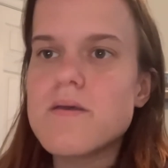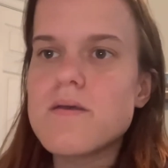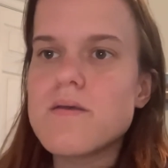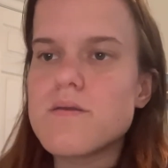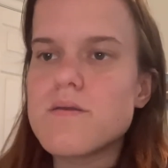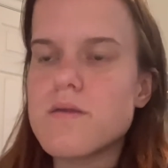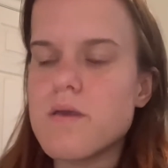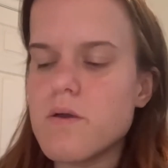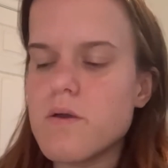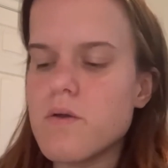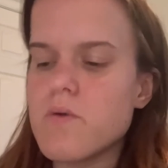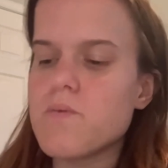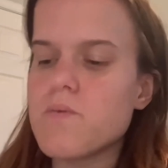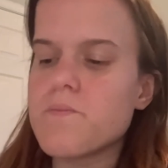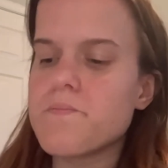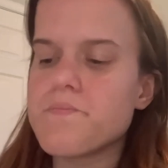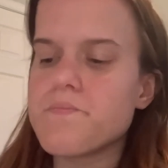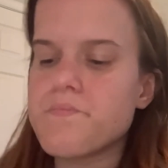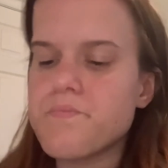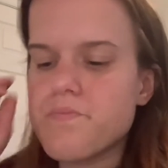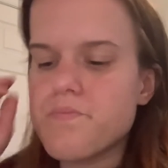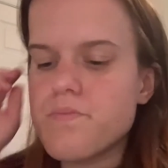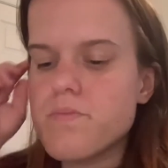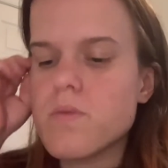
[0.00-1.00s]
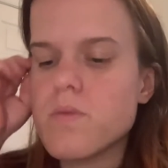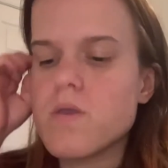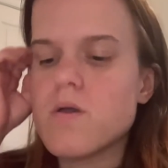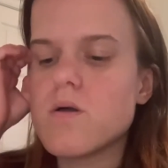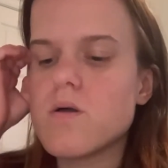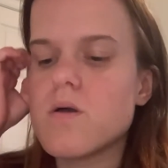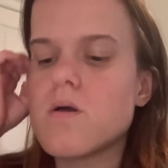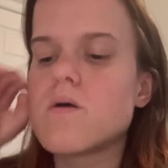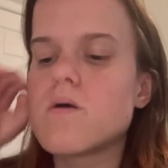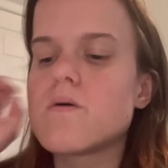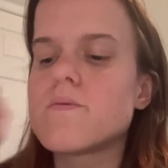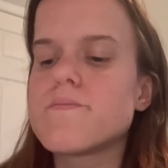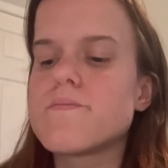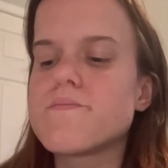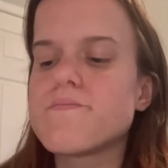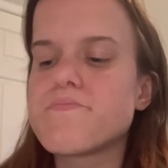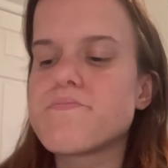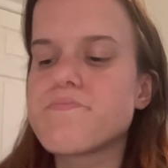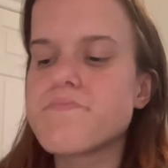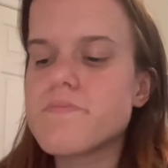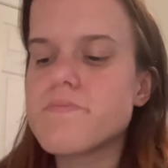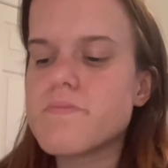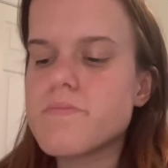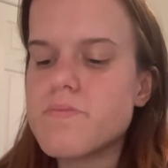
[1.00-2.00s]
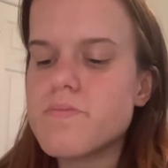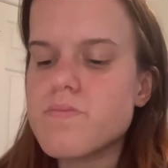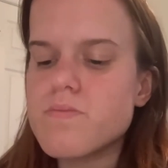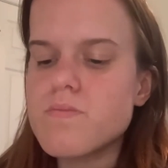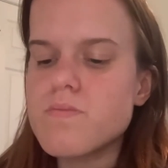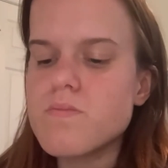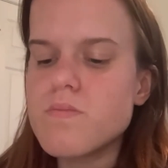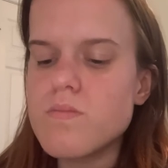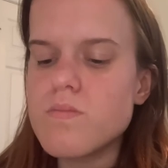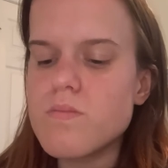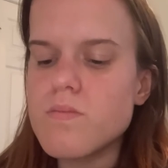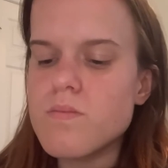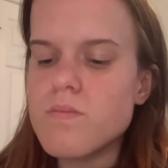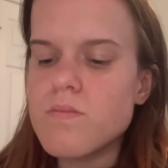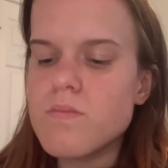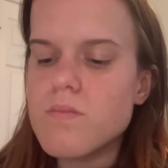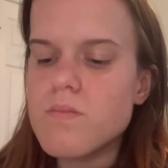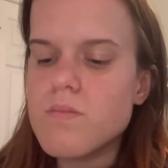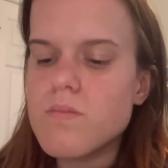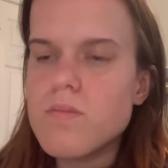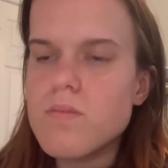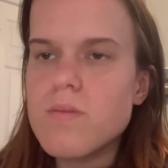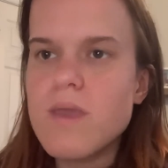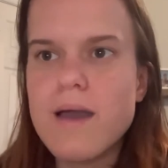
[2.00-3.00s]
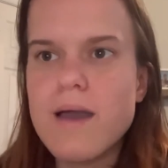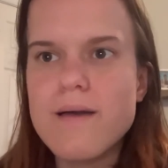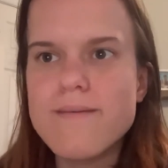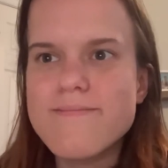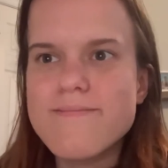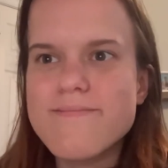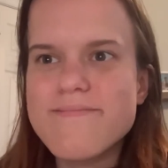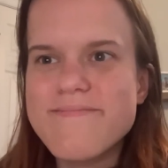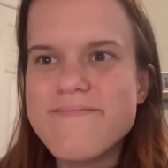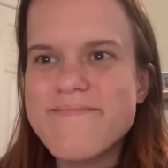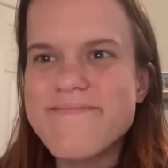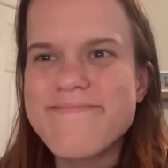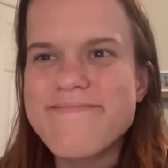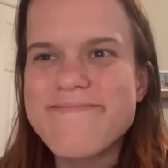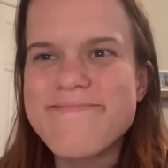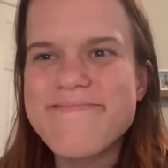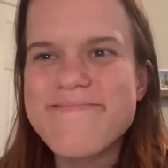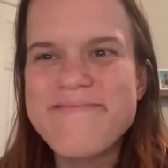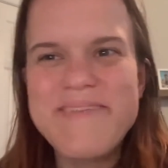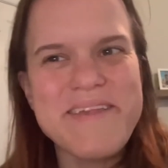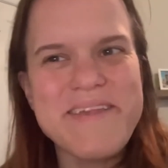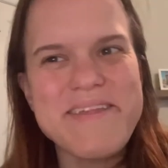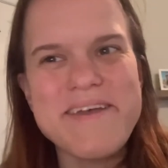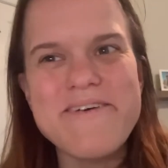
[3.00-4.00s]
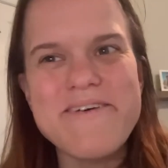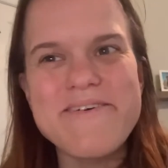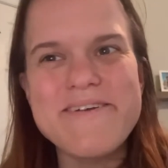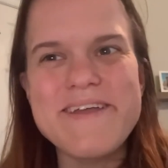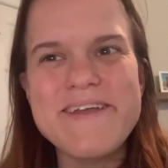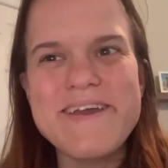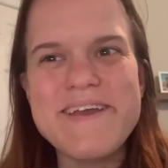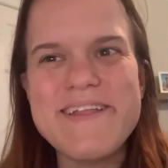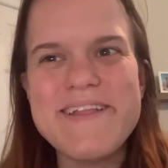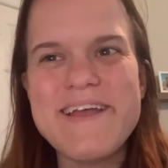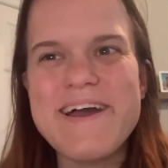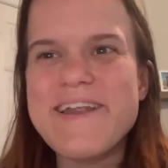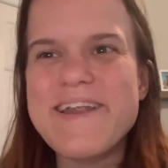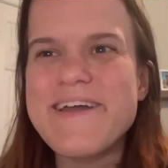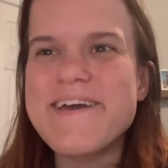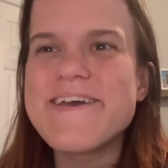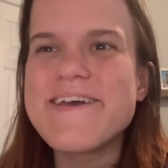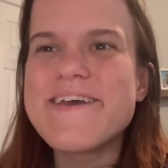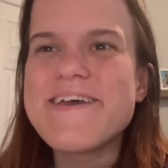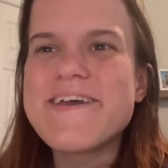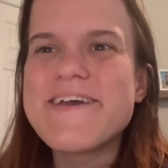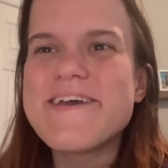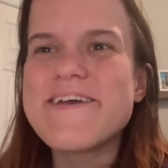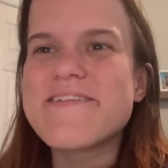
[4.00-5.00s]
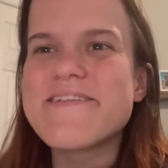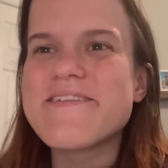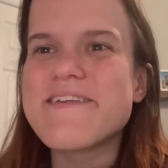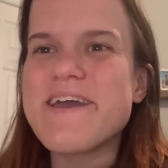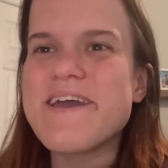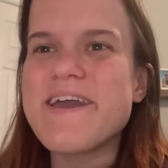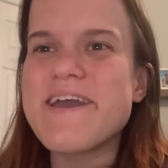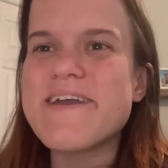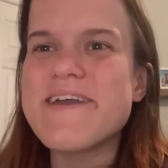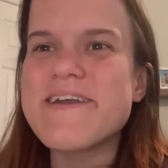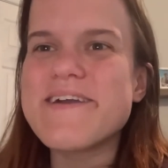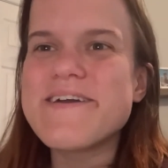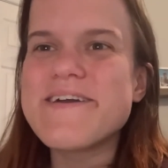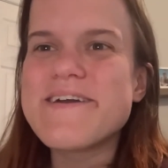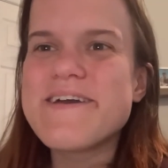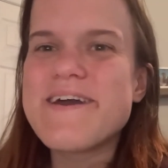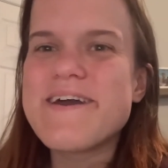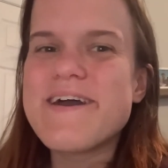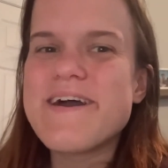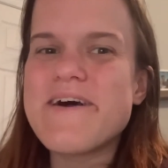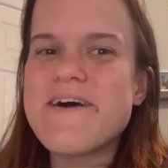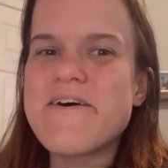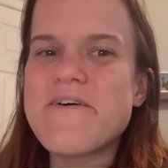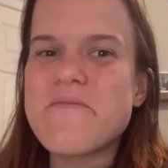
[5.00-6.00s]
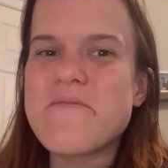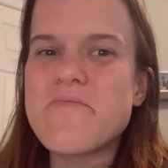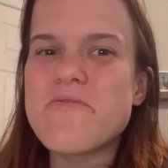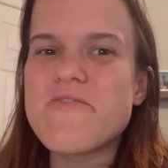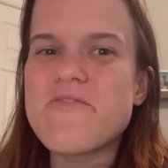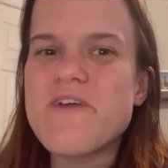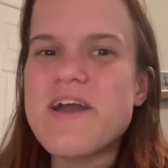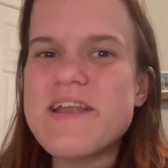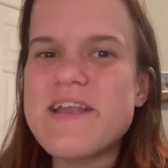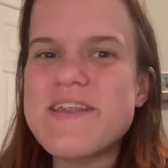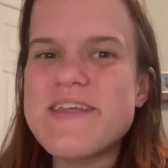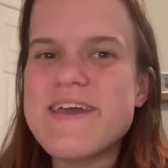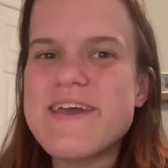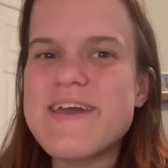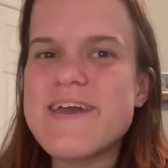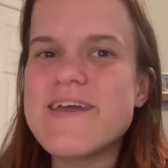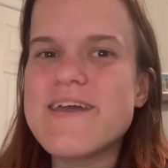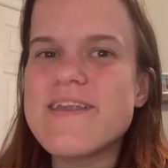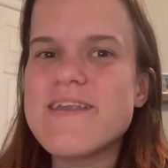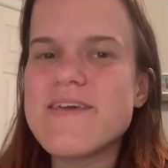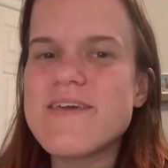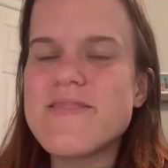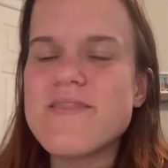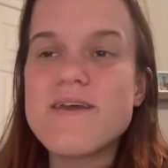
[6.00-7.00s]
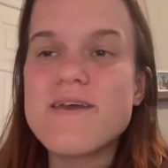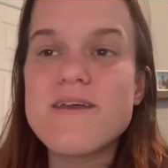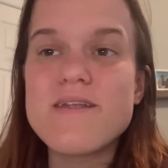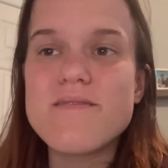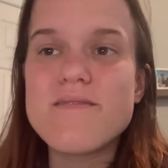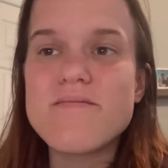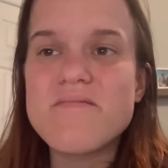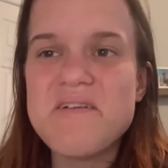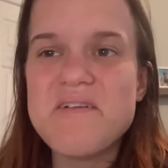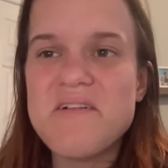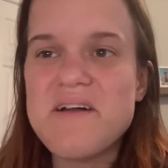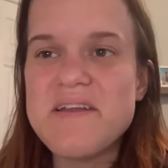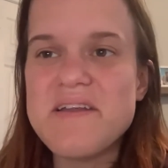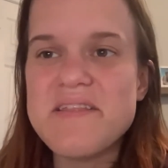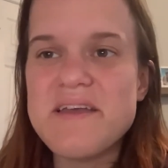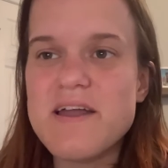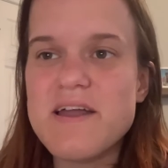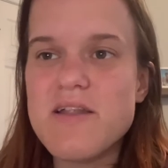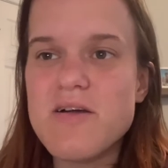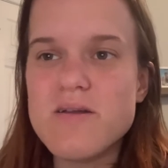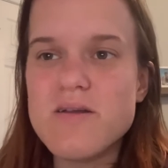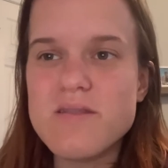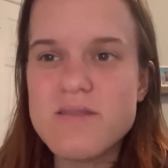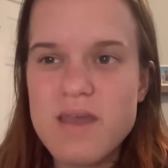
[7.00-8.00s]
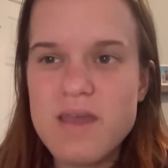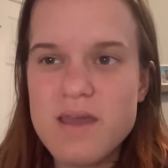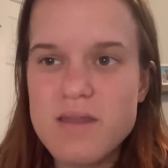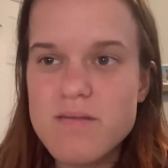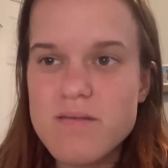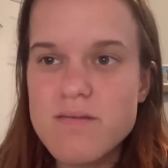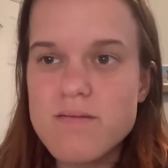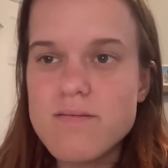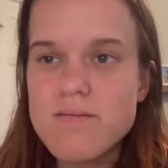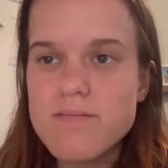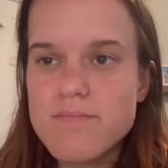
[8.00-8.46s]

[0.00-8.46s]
So, yeah, that's how I take data. It's like, I'll provide 10 and then collect data on 10.